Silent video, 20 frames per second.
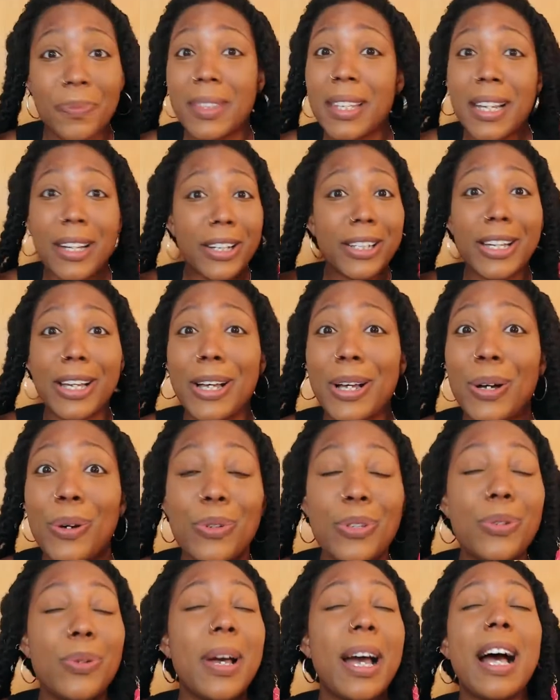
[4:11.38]
There you
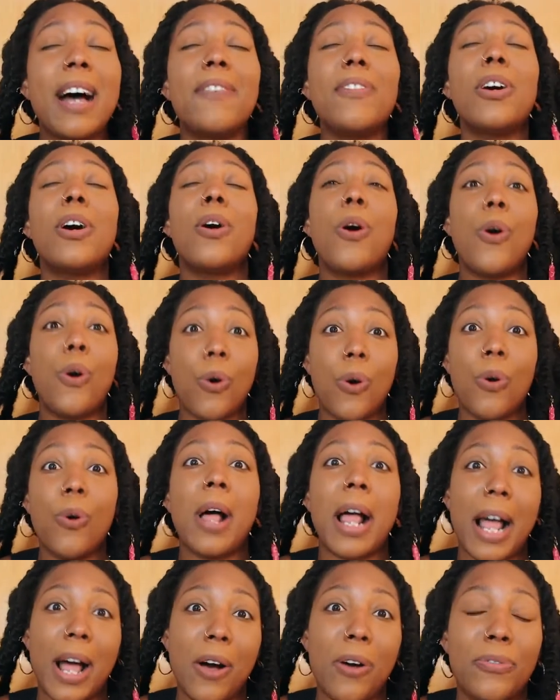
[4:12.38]
go. You have a
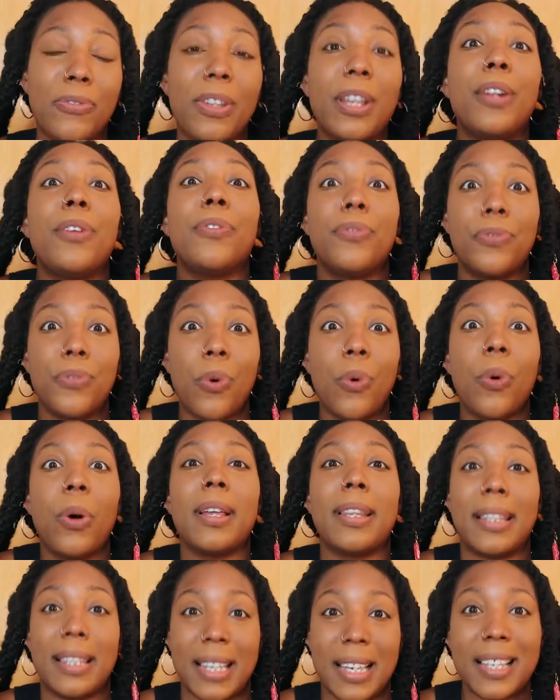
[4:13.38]
whole outfit
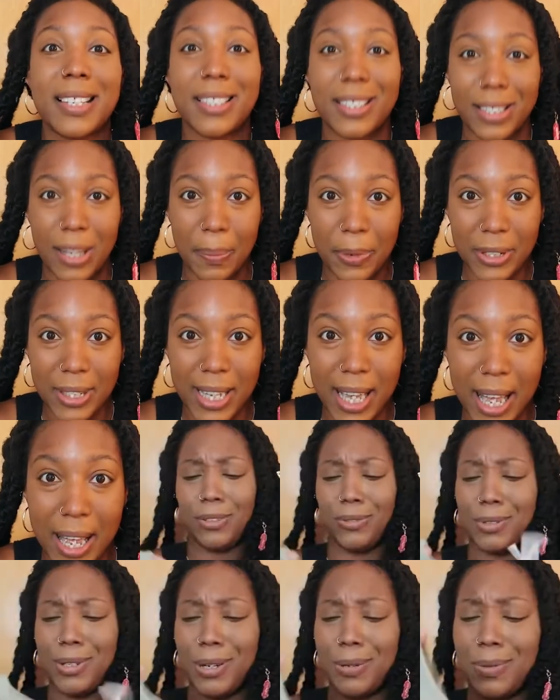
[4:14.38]
for the summertime.
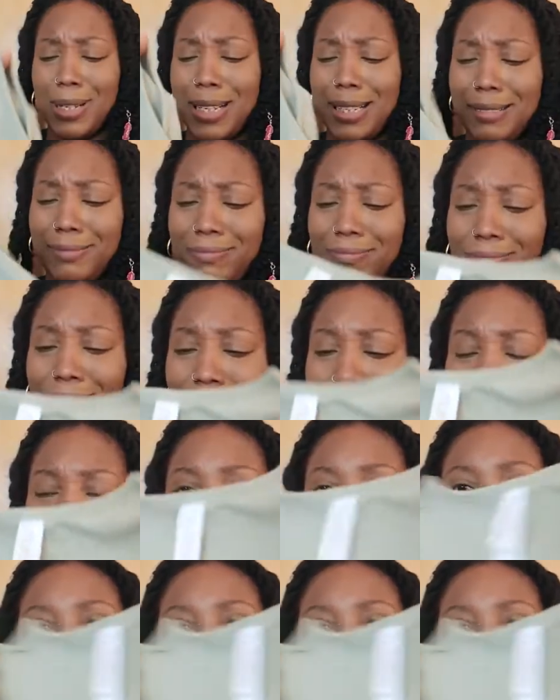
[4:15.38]
You know what?